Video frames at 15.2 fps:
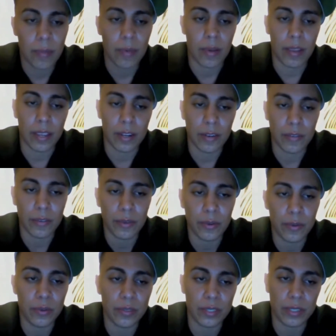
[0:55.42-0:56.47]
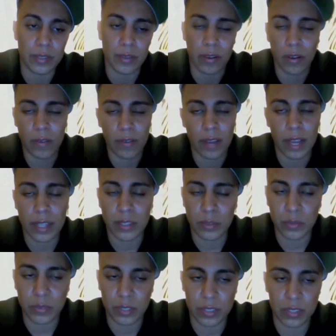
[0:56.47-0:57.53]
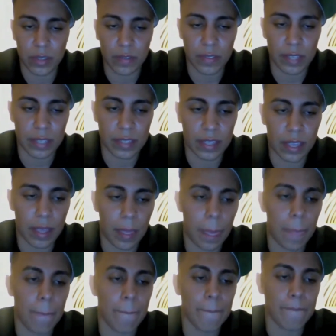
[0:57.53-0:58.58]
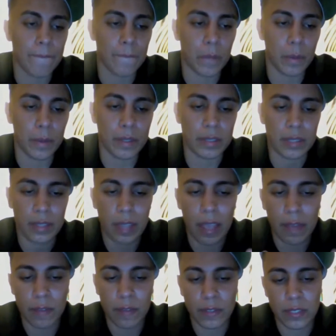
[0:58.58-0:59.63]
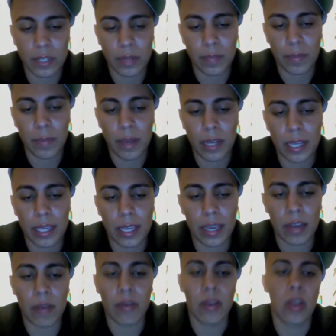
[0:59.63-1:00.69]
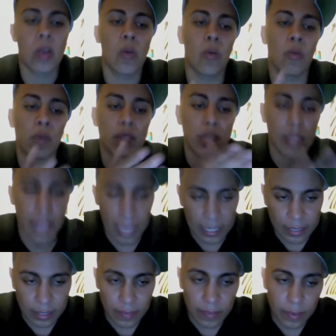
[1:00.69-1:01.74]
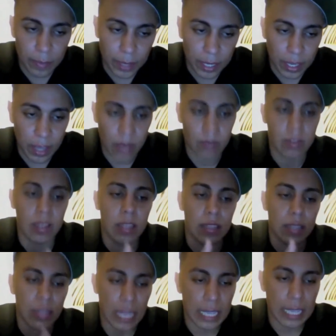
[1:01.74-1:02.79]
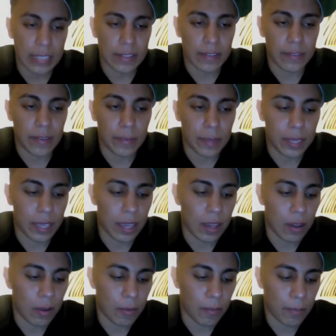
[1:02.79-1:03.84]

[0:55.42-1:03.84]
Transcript: interviews and off of iTunes and stuff like that. But basically, you have you set up a MOG account with the Last FM account. The Last FM account